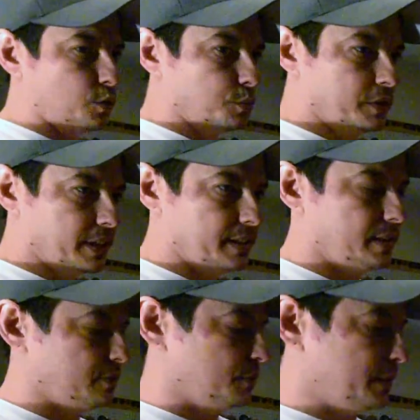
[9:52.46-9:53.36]
removing itself
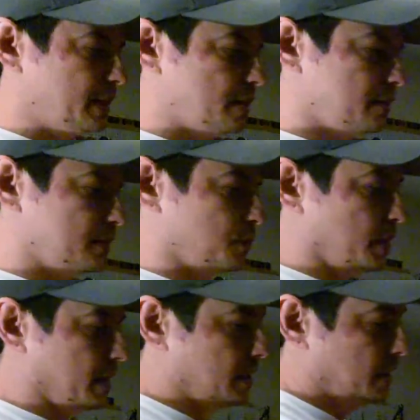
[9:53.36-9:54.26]
from the window. Because you want
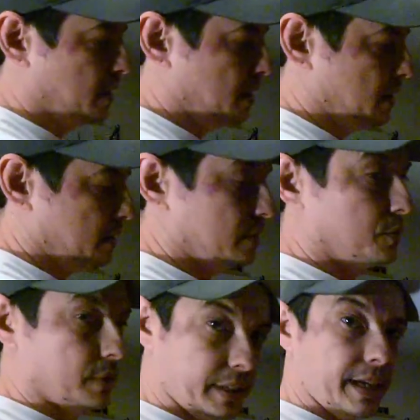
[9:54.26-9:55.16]
to
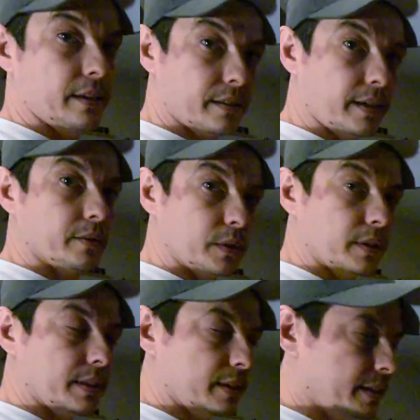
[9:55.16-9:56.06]
Well, decals down the window,
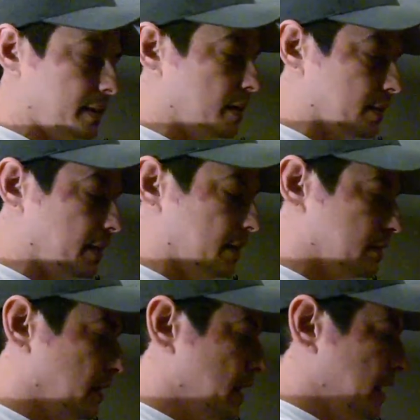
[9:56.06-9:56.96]
that's the idea, on the
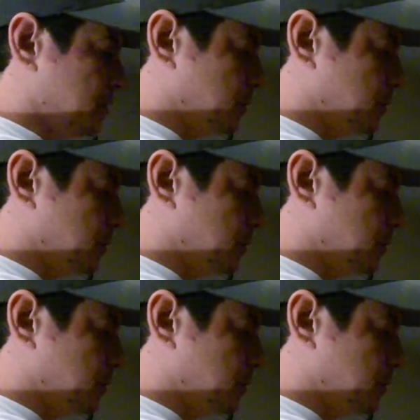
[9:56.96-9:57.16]
glass. And we